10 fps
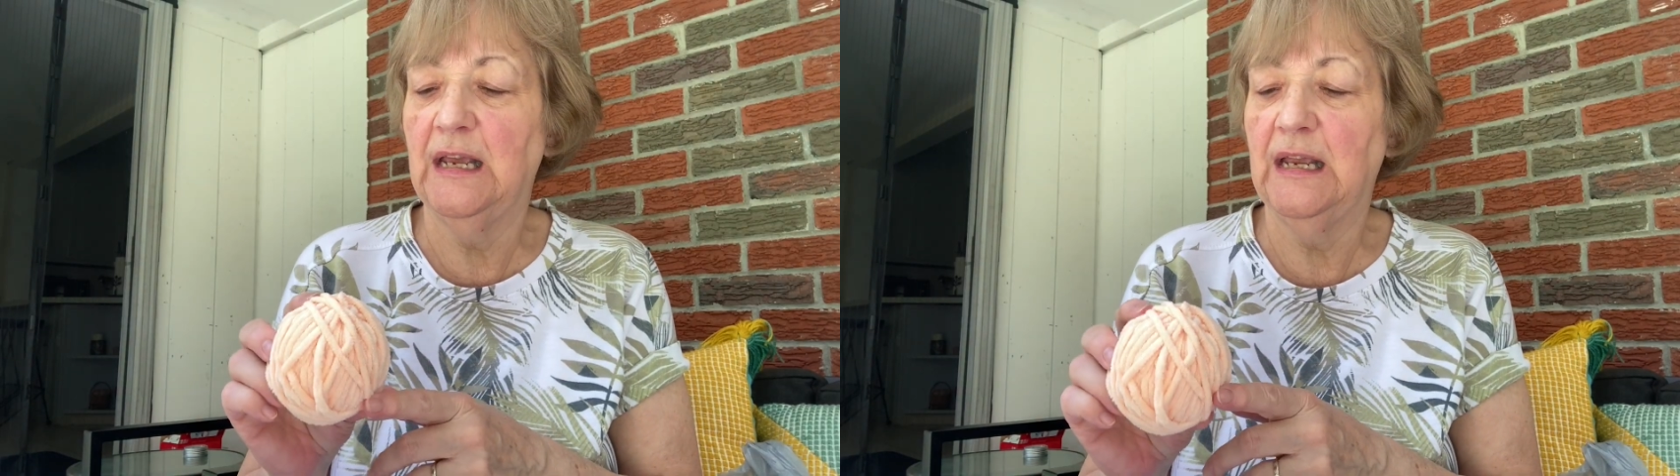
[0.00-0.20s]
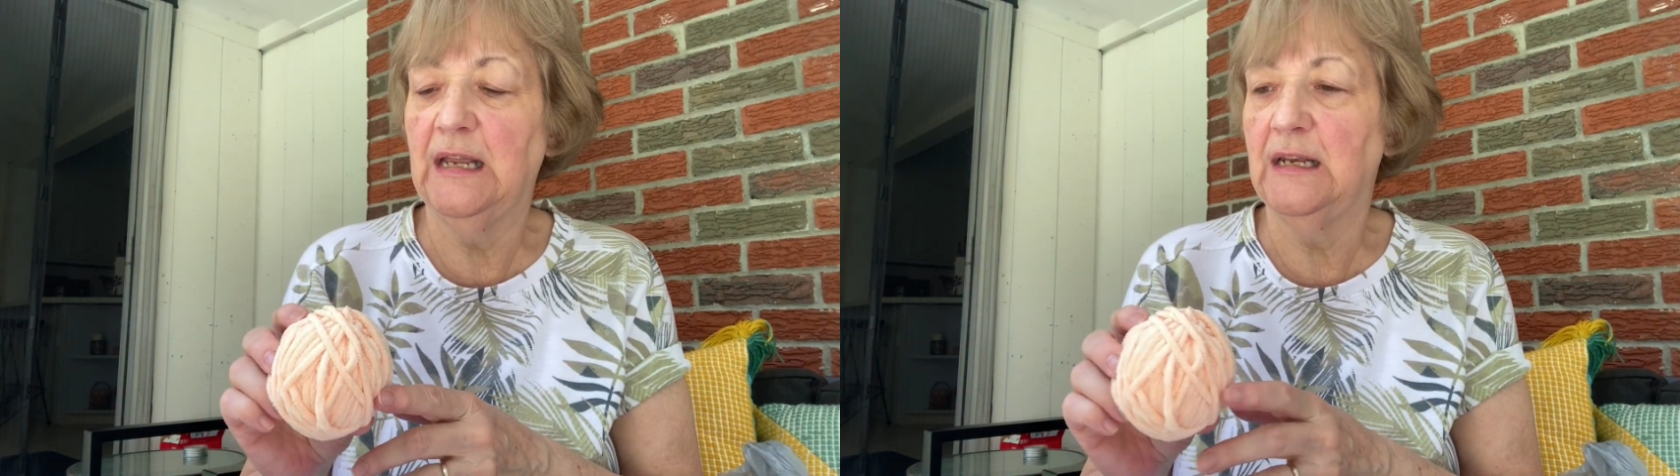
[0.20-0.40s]

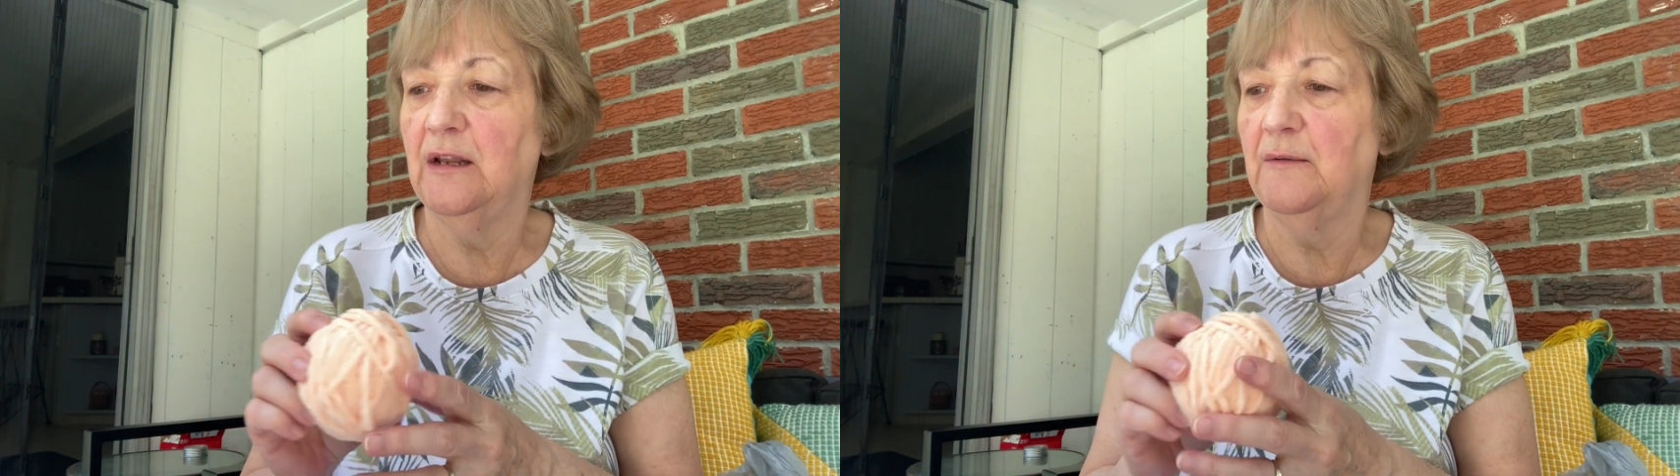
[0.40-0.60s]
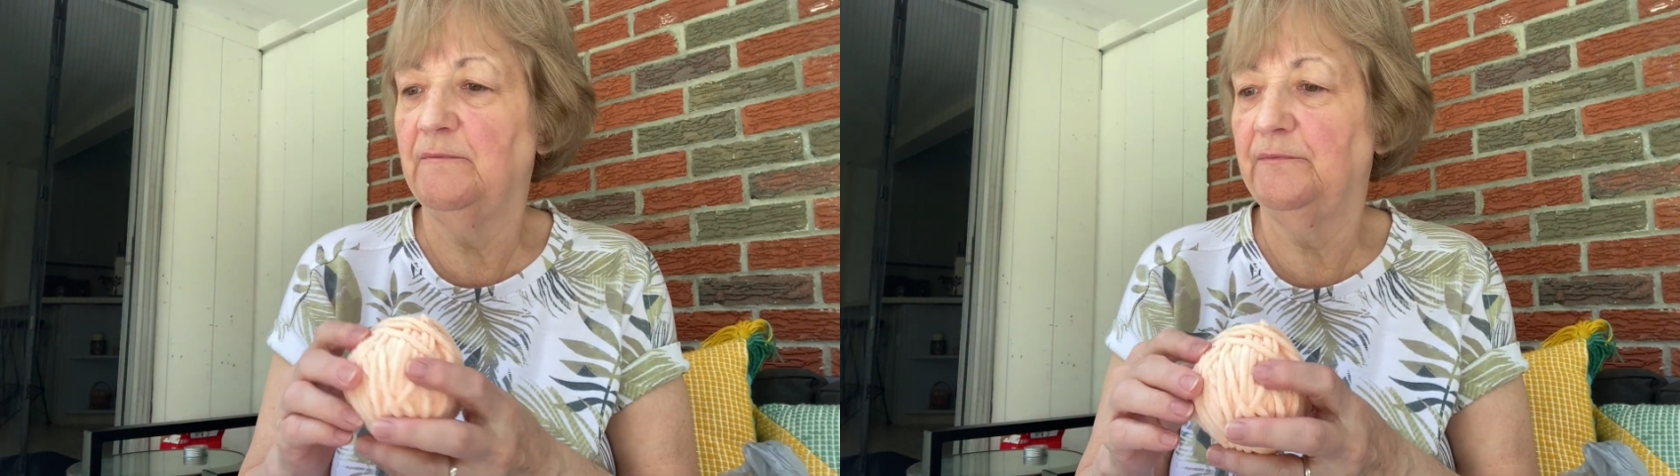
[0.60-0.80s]

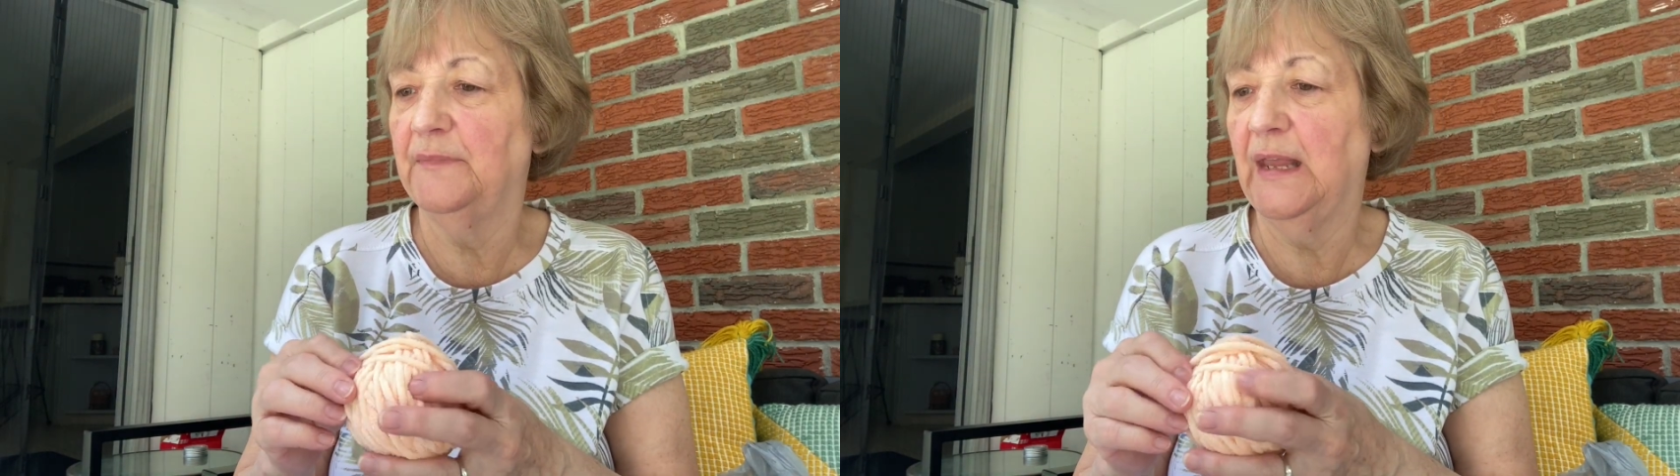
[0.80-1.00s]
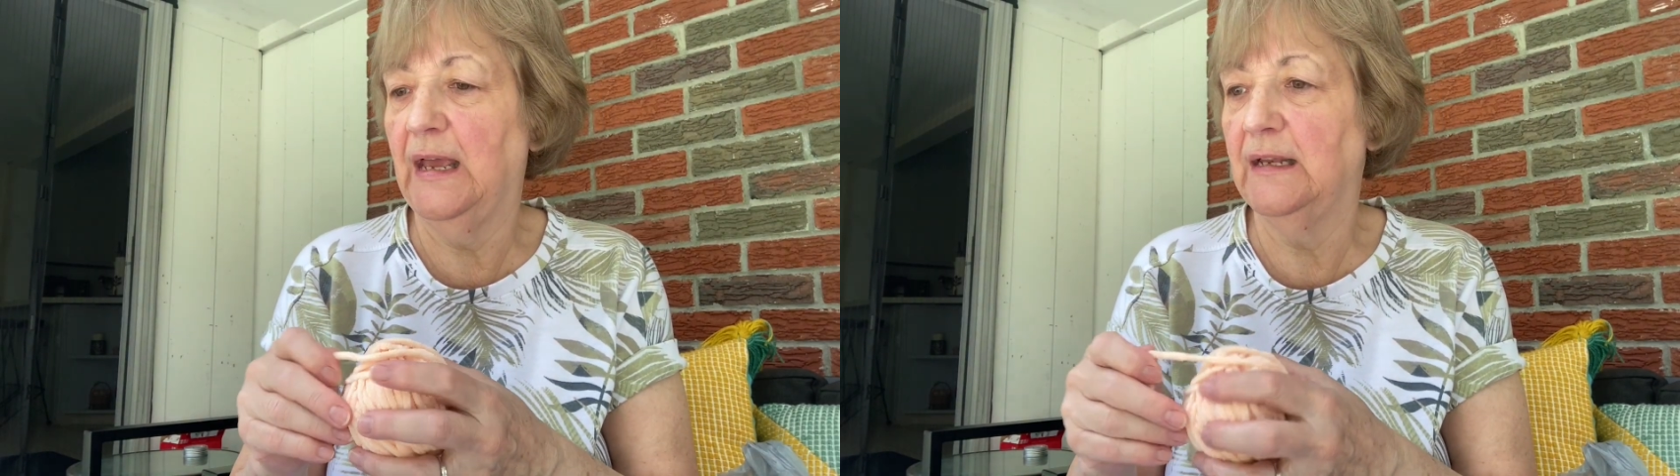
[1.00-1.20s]
And
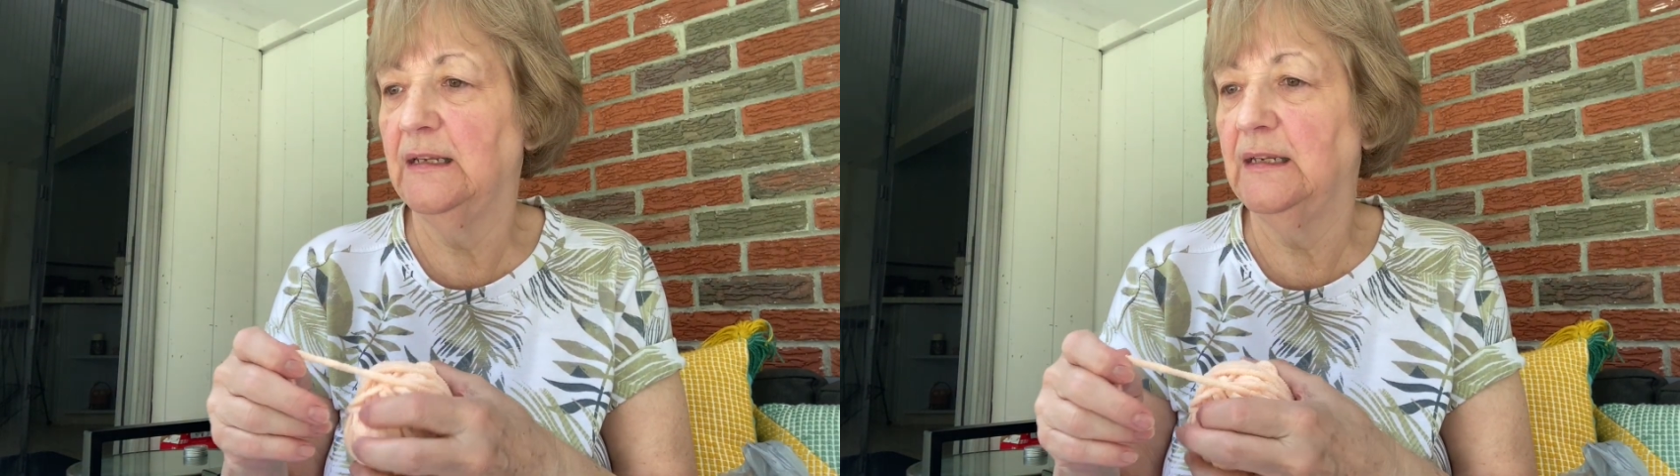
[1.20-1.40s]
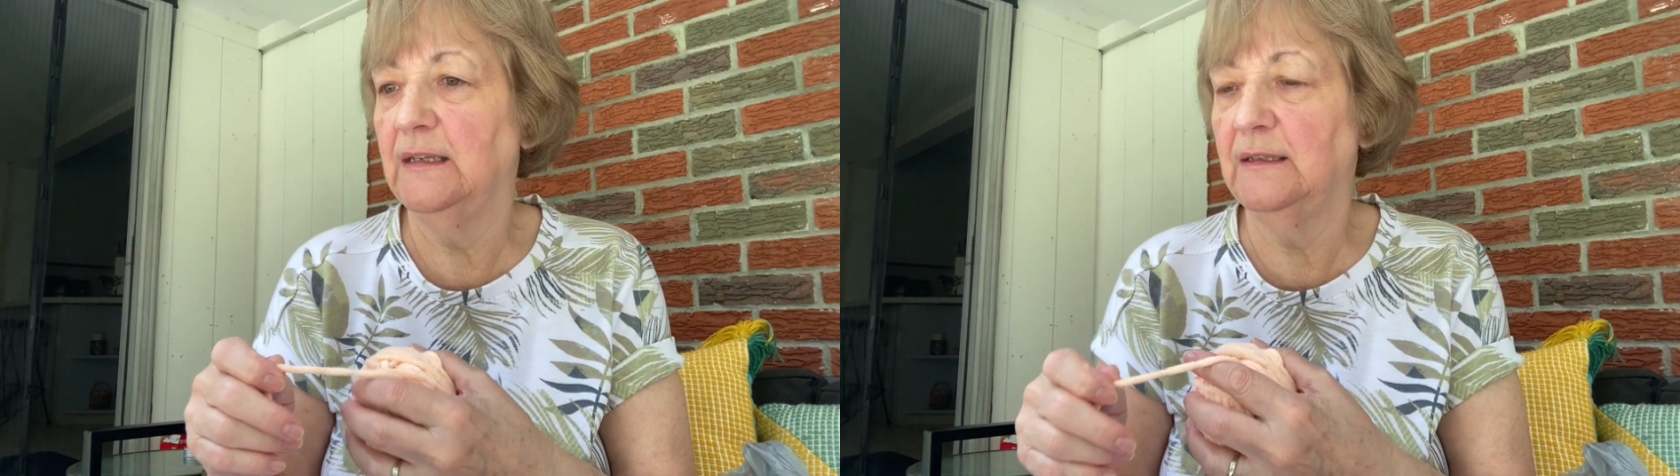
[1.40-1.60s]
that
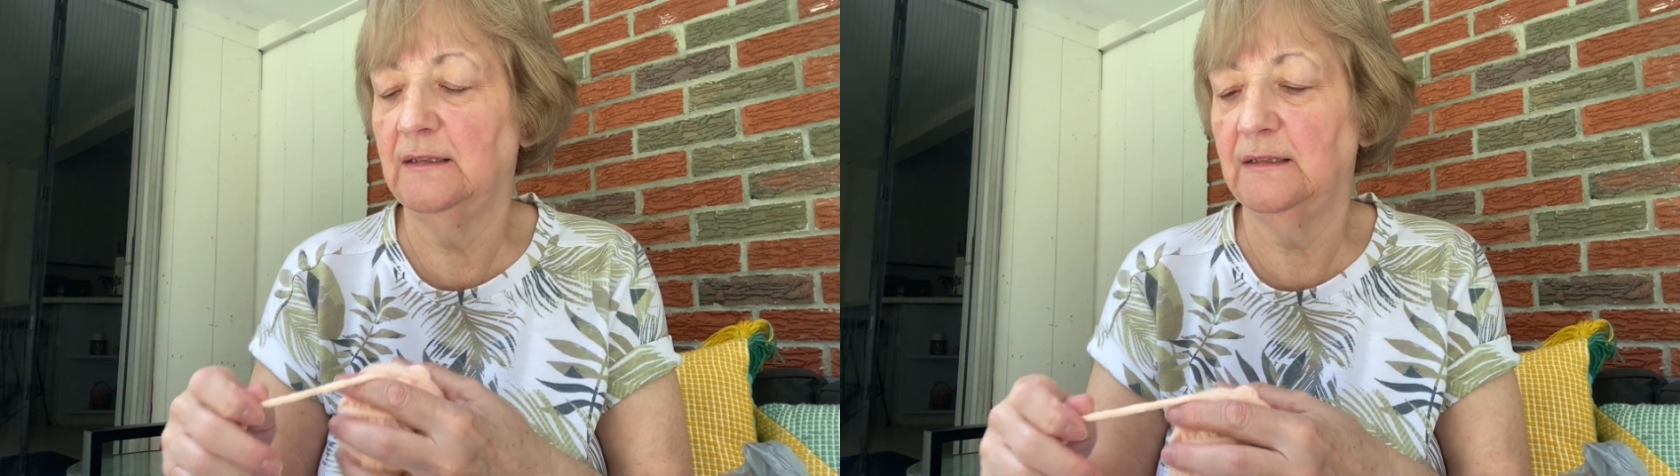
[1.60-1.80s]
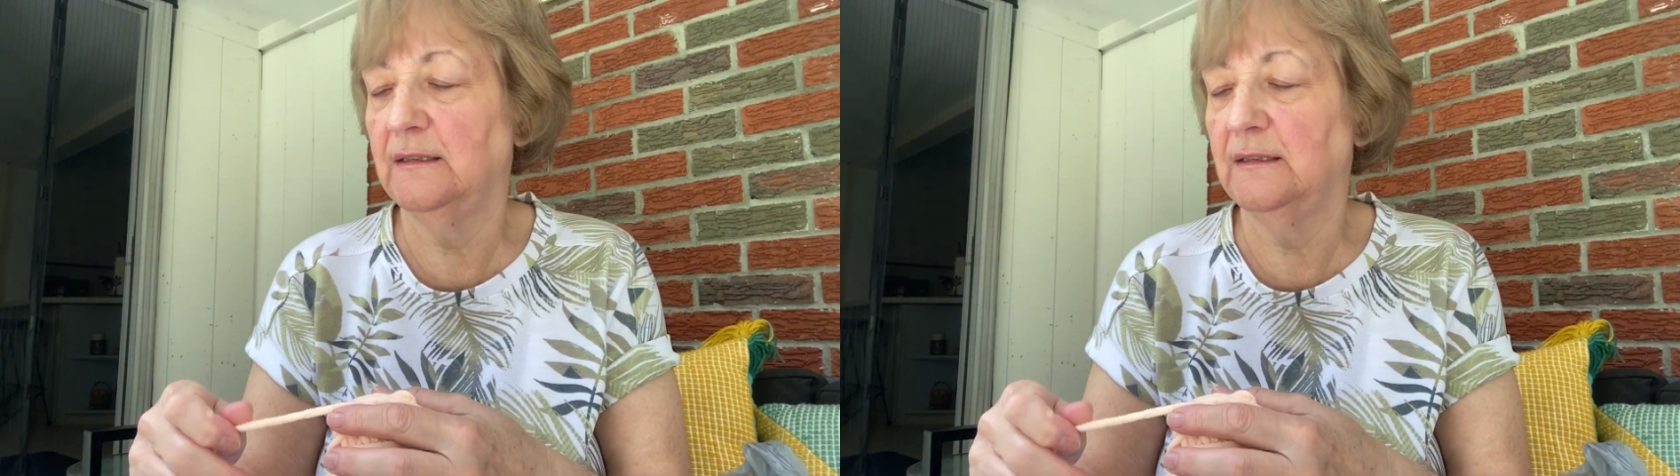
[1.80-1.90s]
is,